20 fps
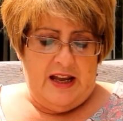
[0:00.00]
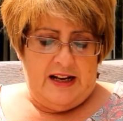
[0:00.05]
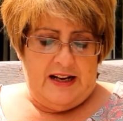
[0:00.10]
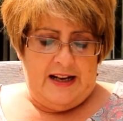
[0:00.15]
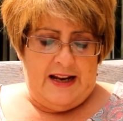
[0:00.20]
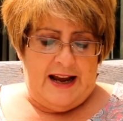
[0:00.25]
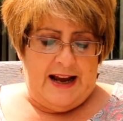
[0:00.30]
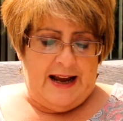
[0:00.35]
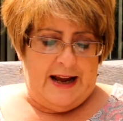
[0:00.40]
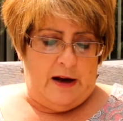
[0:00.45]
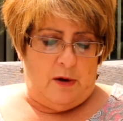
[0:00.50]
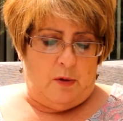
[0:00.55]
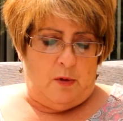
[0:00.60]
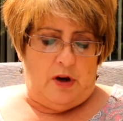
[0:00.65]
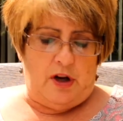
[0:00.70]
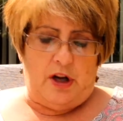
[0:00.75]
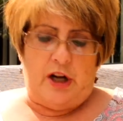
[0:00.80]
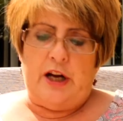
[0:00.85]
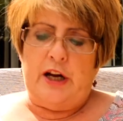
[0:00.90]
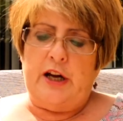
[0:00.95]
Now,
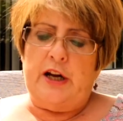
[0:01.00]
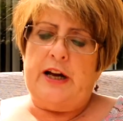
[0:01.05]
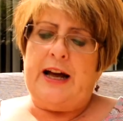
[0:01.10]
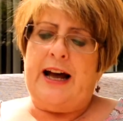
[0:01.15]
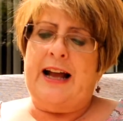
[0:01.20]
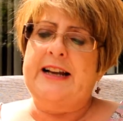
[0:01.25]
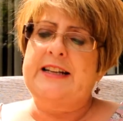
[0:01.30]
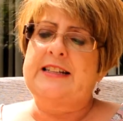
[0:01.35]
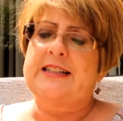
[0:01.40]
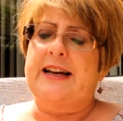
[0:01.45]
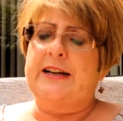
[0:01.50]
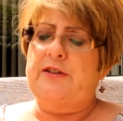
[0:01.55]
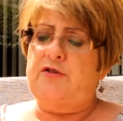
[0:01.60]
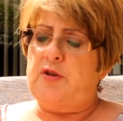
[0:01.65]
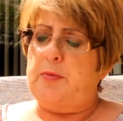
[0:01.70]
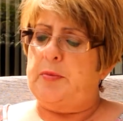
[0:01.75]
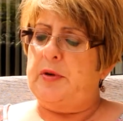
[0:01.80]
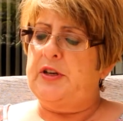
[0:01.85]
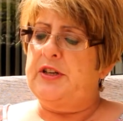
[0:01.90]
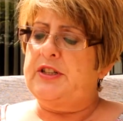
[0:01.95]
uh,
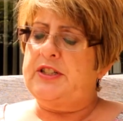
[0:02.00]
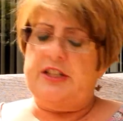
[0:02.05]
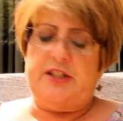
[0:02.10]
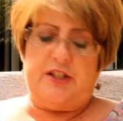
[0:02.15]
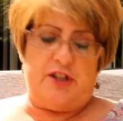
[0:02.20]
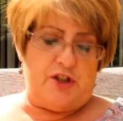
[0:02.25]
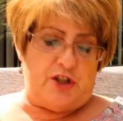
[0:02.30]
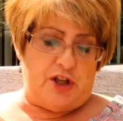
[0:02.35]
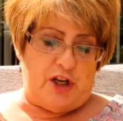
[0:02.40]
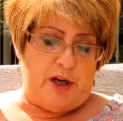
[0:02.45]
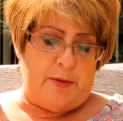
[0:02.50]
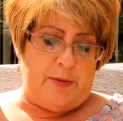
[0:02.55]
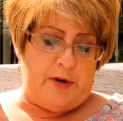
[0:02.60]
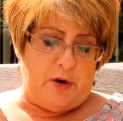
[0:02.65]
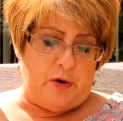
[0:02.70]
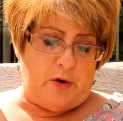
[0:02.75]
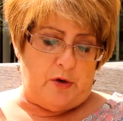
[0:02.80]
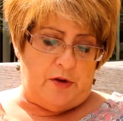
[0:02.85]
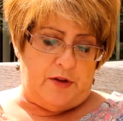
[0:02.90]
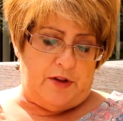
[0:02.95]
Alexandra Burt is a
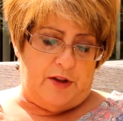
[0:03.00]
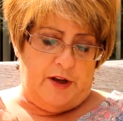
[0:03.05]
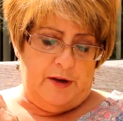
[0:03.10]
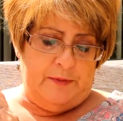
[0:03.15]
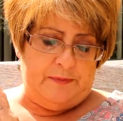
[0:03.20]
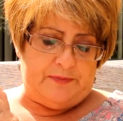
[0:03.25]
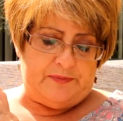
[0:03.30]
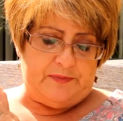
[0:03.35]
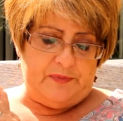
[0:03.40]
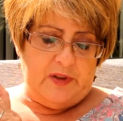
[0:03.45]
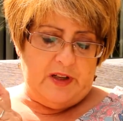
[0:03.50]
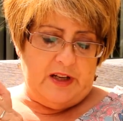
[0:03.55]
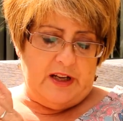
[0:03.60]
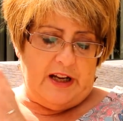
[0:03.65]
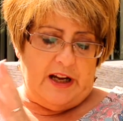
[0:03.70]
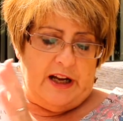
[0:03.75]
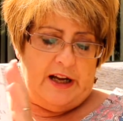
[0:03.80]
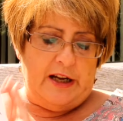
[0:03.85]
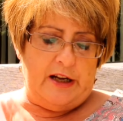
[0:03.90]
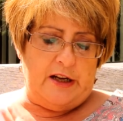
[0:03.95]
German author.
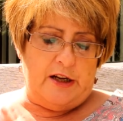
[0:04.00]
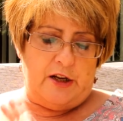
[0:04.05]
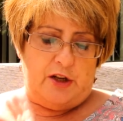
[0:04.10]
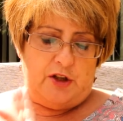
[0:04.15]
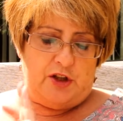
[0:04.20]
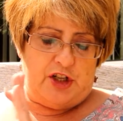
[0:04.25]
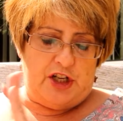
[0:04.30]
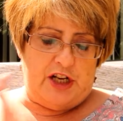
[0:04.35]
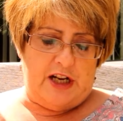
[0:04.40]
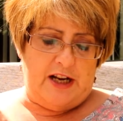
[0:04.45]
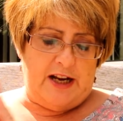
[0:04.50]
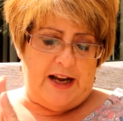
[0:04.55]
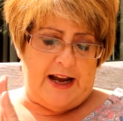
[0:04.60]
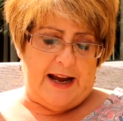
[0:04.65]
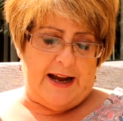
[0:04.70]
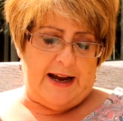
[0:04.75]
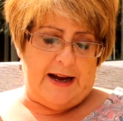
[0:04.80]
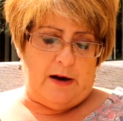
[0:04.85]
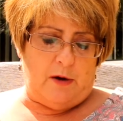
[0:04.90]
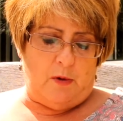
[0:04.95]
Uh, she
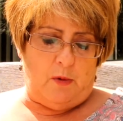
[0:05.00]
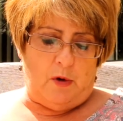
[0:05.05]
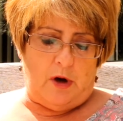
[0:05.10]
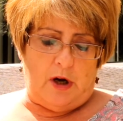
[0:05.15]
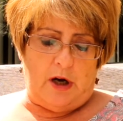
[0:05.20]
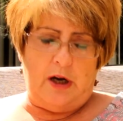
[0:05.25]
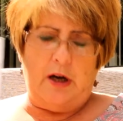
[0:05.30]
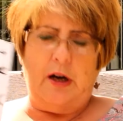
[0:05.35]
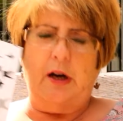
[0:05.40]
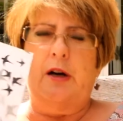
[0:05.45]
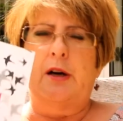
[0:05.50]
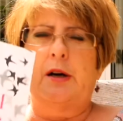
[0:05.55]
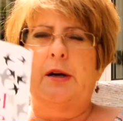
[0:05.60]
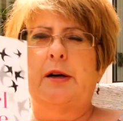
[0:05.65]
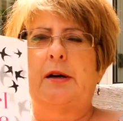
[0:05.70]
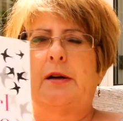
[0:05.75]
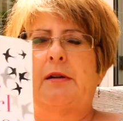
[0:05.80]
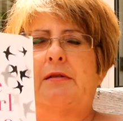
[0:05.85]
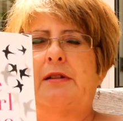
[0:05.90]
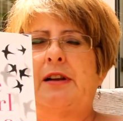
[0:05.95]
now
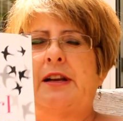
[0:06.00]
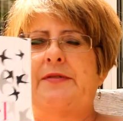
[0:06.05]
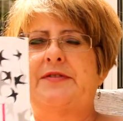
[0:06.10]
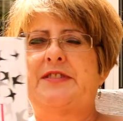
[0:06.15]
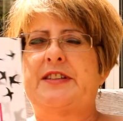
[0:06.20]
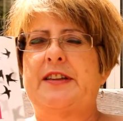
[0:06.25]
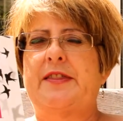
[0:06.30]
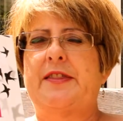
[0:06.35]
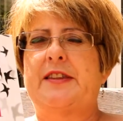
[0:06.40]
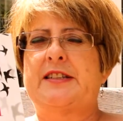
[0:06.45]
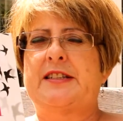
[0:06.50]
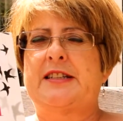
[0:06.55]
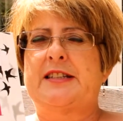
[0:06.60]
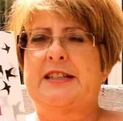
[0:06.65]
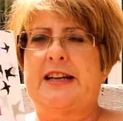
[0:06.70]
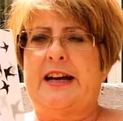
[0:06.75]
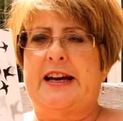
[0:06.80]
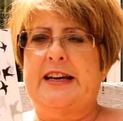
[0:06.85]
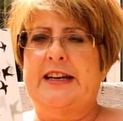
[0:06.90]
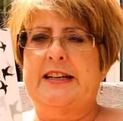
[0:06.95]
uh, lives in the
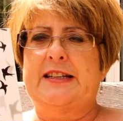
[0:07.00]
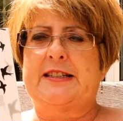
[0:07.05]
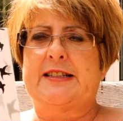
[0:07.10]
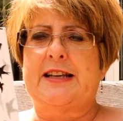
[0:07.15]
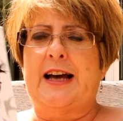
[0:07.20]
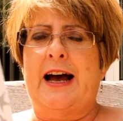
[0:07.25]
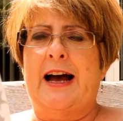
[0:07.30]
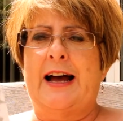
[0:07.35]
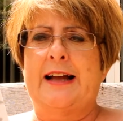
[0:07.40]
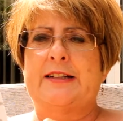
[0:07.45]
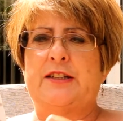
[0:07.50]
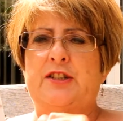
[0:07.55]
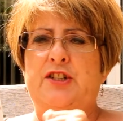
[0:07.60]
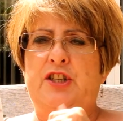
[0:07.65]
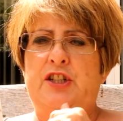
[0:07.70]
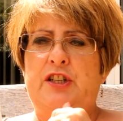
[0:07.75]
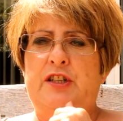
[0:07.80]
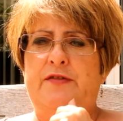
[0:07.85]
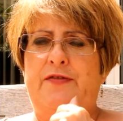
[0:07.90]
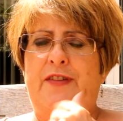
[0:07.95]
States, and
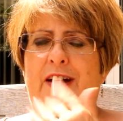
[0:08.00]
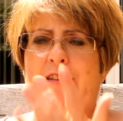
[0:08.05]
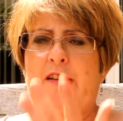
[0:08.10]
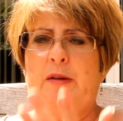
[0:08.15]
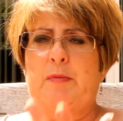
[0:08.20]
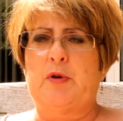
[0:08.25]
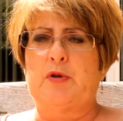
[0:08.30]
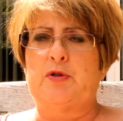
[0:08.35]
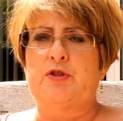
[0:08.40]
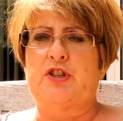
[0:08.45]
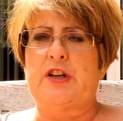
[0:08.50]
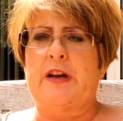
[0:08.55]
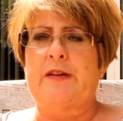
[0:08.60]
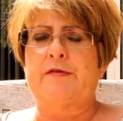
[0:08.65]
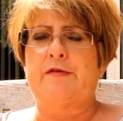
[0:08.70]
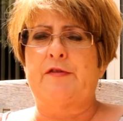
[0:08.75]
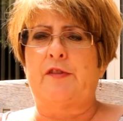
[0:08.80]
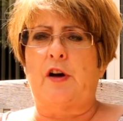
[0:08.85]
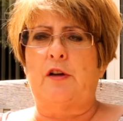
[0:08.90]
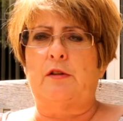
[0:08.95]
she's very much
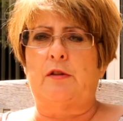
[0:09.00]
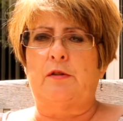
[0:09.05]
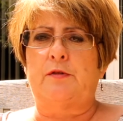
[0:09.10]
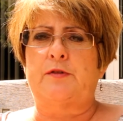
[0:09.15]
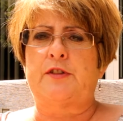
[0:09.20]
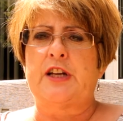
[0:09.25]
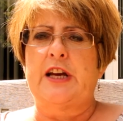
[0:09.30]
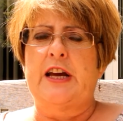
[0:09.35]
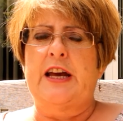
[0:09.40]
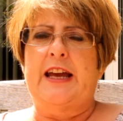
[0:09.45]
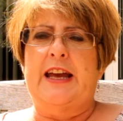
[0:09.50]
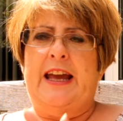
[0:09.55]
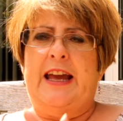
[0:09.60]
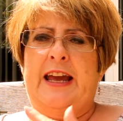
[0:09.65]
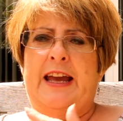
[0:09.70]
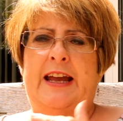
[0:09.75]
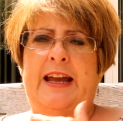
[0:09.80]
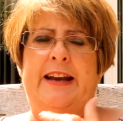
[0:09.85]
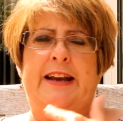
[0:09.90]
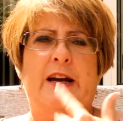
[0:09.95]
involved
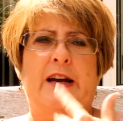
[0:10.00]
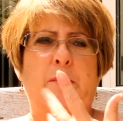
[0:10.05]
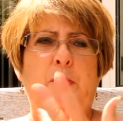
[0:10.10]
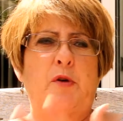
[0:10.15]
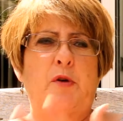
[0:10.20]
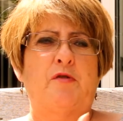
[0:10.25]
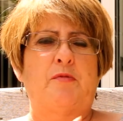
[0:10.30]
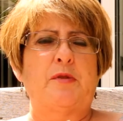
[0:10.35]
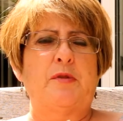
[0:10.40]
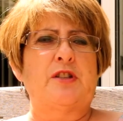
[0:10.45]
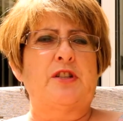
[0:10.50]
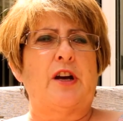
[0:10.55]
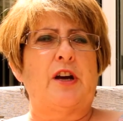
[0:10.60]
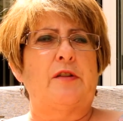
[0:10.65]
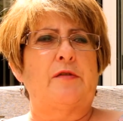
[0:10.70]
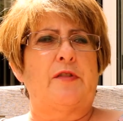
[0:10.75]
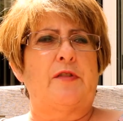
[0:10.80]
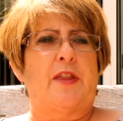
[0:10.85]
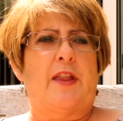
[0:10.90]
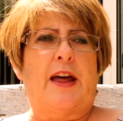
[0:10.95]
in a movement
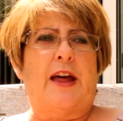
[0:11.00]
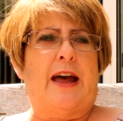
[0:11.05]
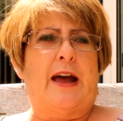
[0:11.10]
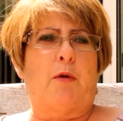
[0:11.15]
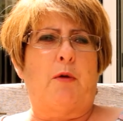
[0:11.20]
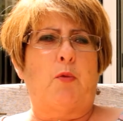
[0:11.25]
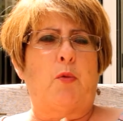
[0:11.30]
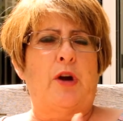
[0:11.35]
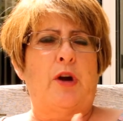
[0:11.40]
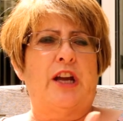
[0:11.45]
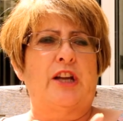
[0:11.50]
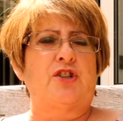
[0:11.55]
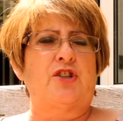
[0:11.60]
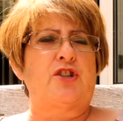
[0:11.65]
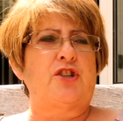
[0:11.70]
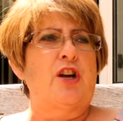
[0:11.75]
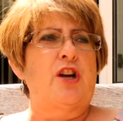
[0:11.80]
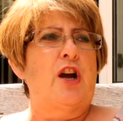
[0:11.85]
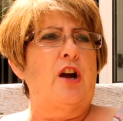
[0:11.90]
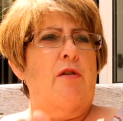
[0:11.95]
over there
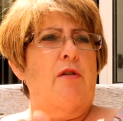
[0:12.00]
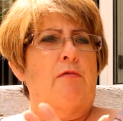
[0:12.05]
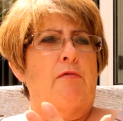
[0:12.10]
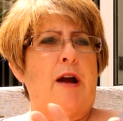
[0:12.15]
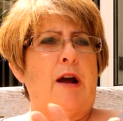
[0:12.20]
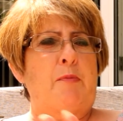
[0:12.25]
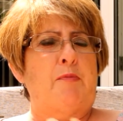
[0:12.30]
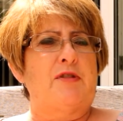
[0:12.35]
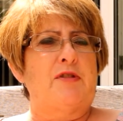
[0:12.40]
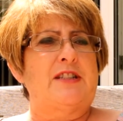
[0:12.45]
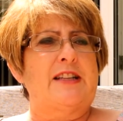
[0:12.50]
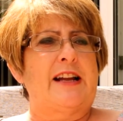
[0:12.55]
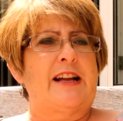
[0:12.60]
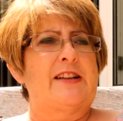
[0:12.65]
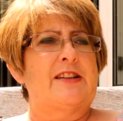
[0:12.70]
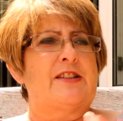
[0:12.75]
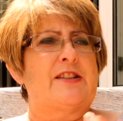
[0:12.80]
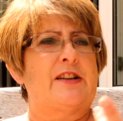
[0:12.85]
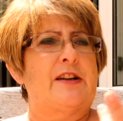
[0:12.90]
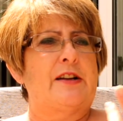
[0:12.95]
which
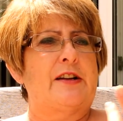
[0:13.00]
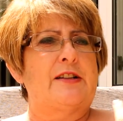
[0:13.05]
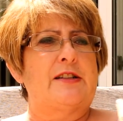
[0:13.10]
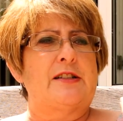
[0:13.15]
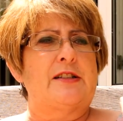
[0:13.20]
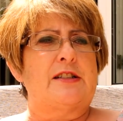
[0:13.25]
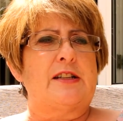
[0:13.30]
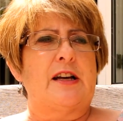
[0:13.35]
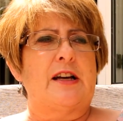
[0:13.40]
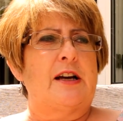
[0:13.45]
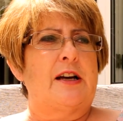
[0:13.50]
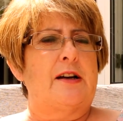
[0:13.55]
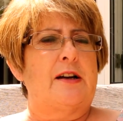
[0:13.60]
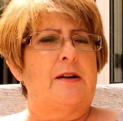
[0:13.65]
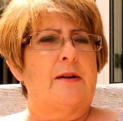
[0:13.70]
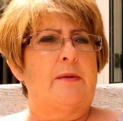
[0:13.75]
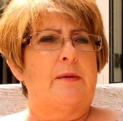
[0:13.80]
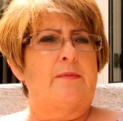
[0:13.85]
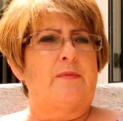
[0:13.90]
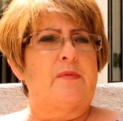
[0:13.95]
represents and
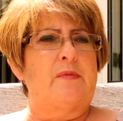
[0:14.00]
um,